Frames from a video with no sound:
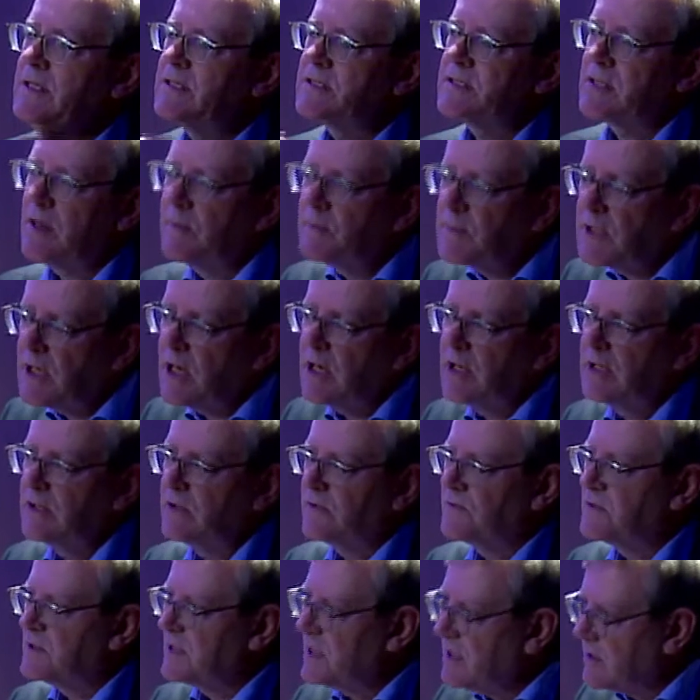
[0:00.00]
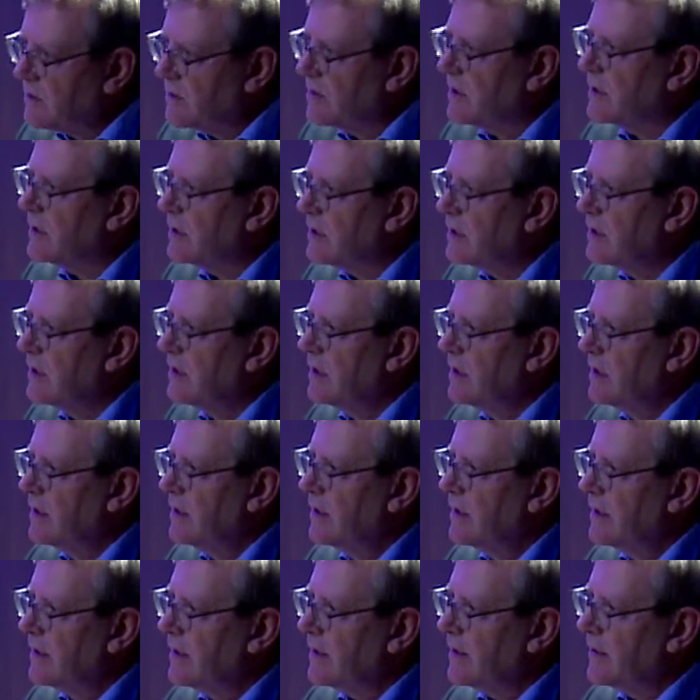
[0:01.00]
some kind of secret
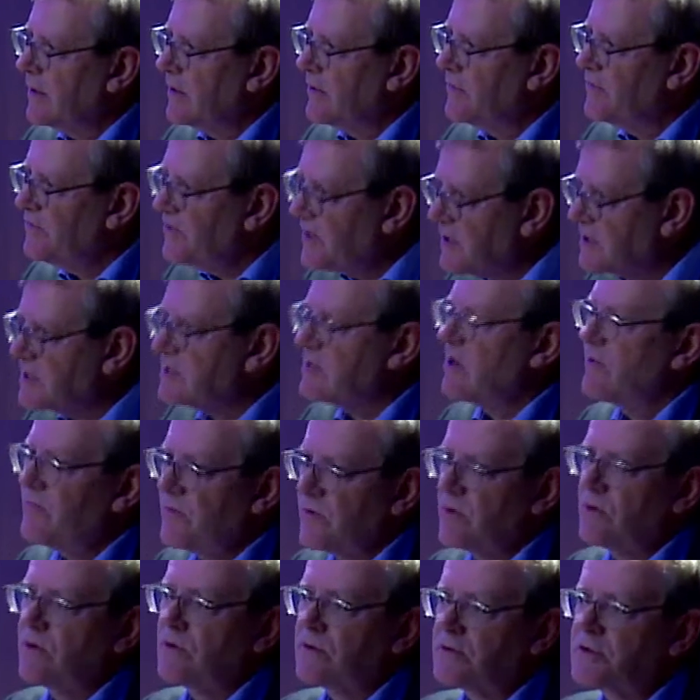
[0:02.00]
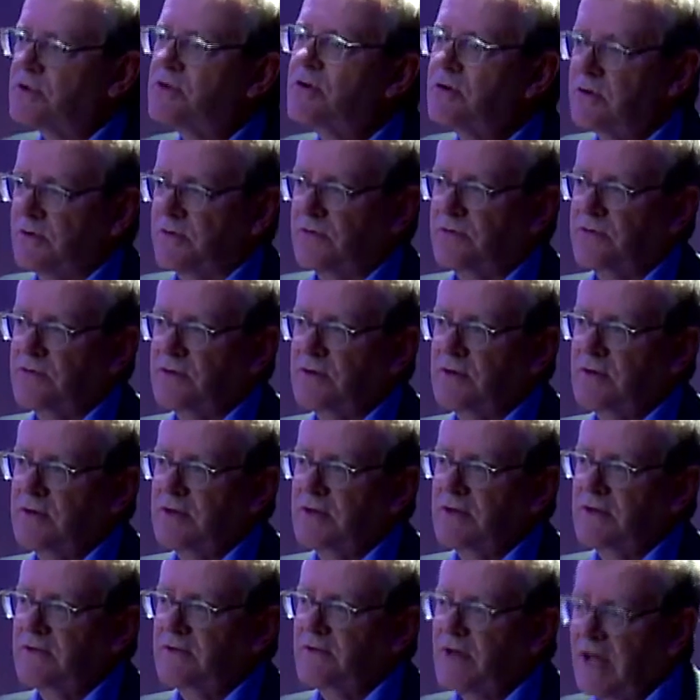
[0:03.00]
philosophical truth
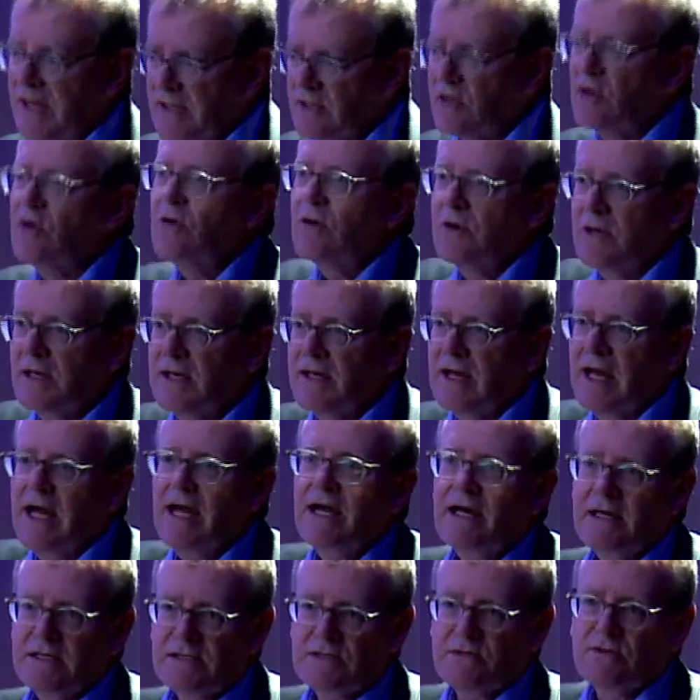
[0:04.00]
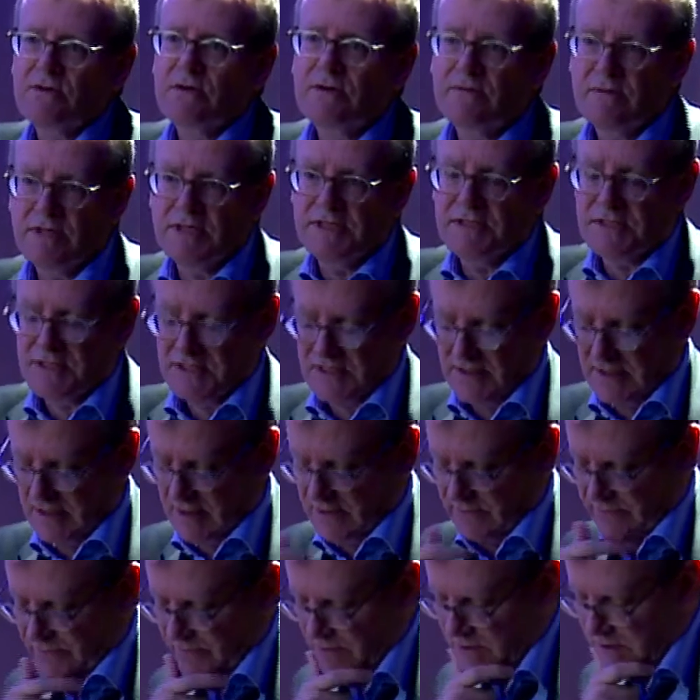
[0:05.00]
that could enhance or enrich
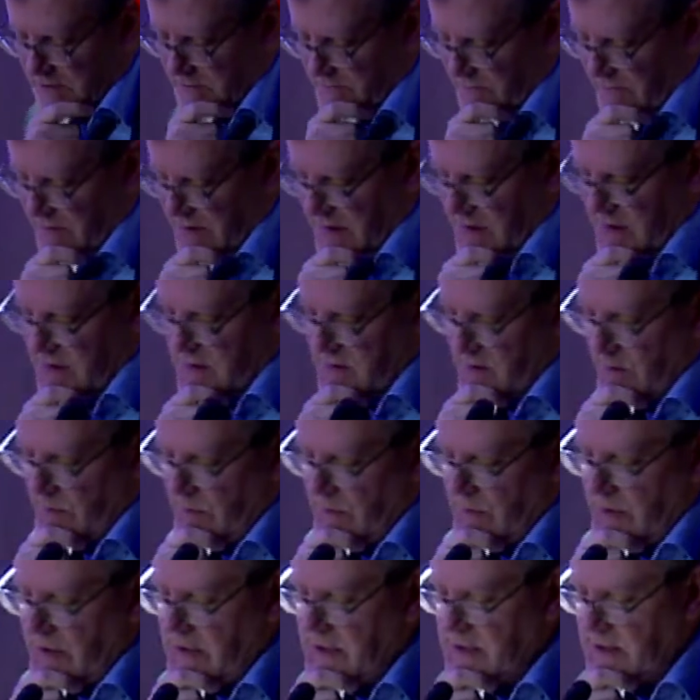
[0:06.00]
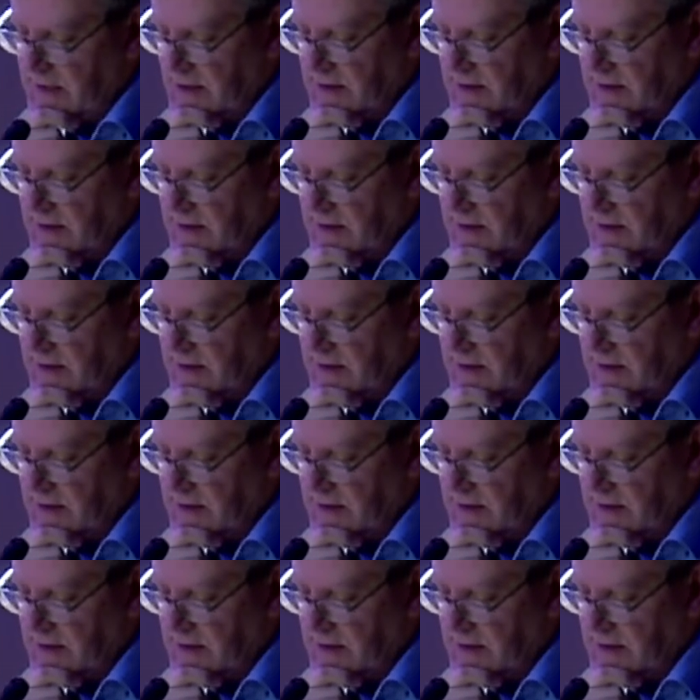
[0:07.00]
philosophy in its operations.